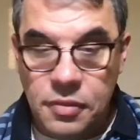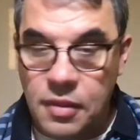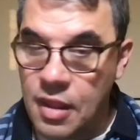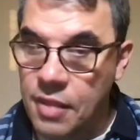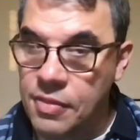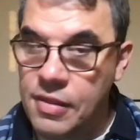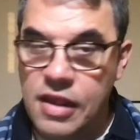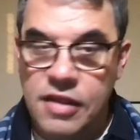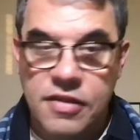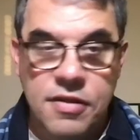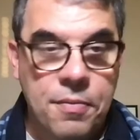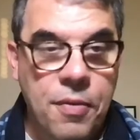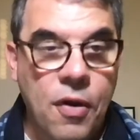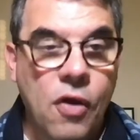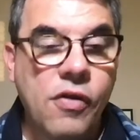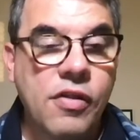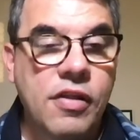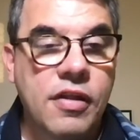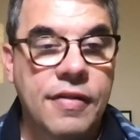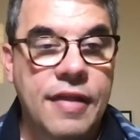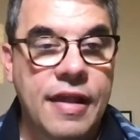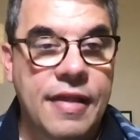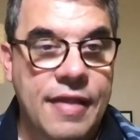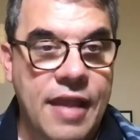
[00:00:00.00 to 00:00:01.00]
They
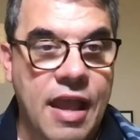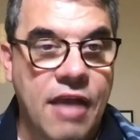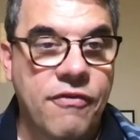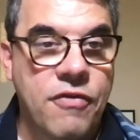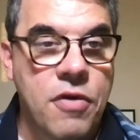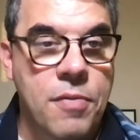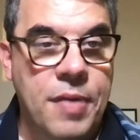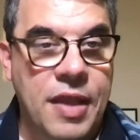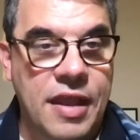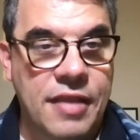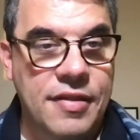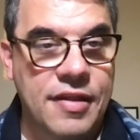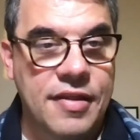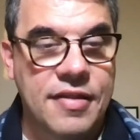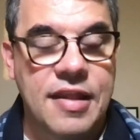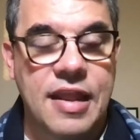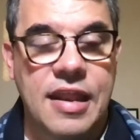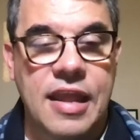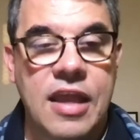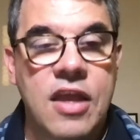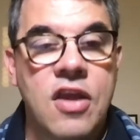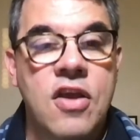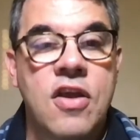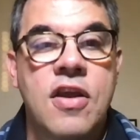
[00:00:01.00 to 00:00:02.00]
supposedly, the FOP in the
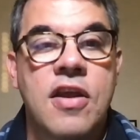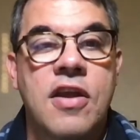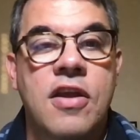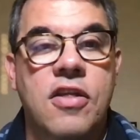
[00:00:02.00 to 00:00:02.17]
city,